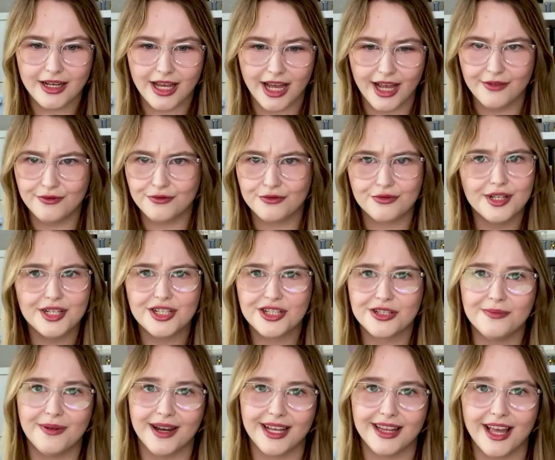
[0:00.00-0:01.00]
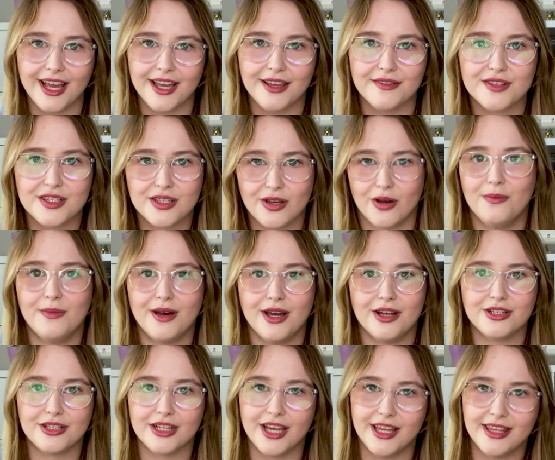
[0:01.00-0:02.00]
enriched my life so
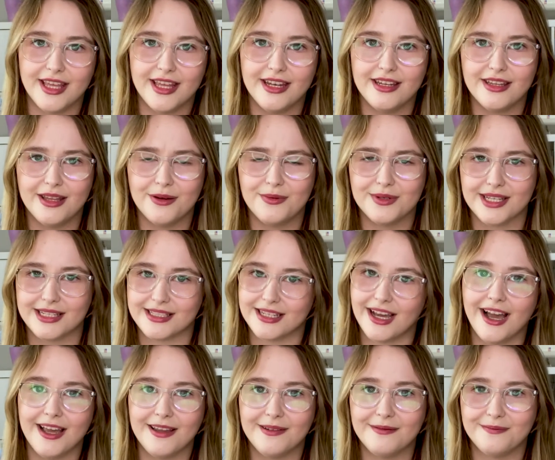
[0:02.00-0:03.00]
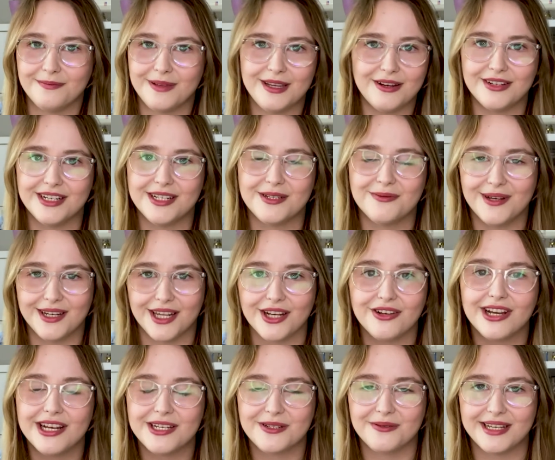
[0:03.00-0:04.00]
much. And then there was a time period when I
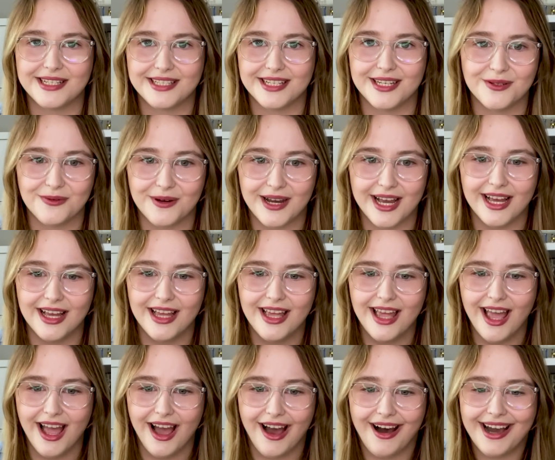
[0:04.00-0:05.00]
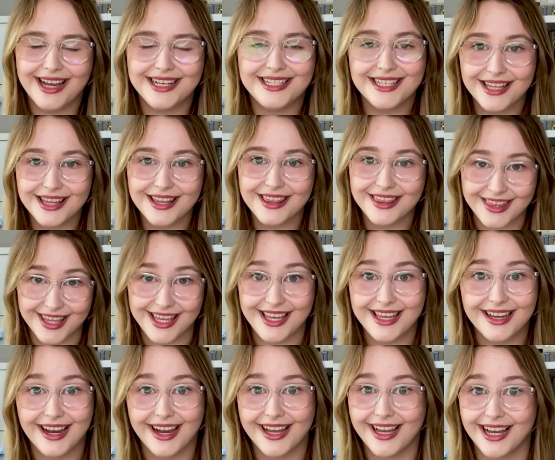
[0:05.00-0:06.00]
graduated where I didn't
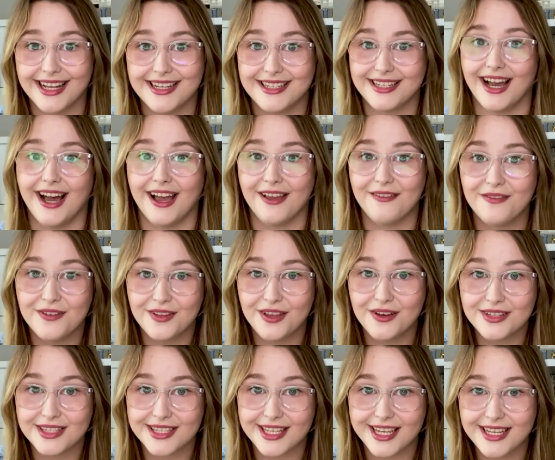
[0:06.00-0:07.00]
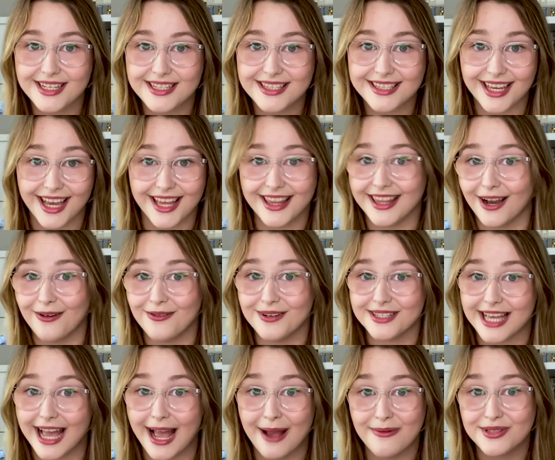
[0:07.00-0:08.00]
think I had time for those things, and that was
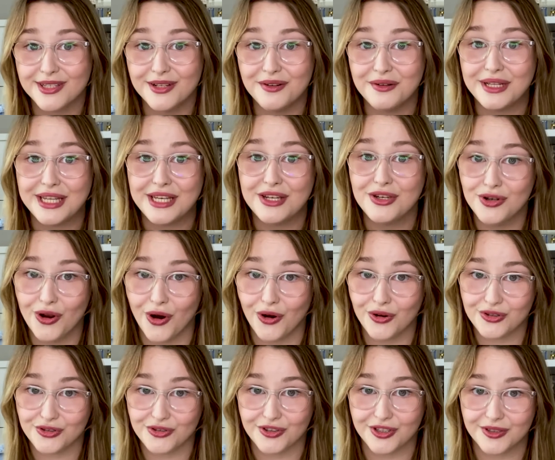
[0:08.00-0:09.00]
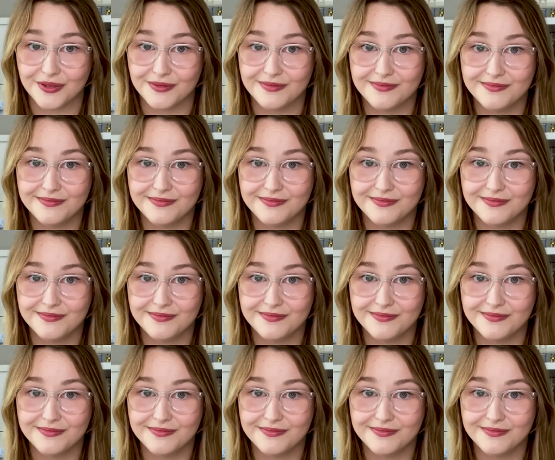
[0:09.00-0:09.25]
absolutely not true.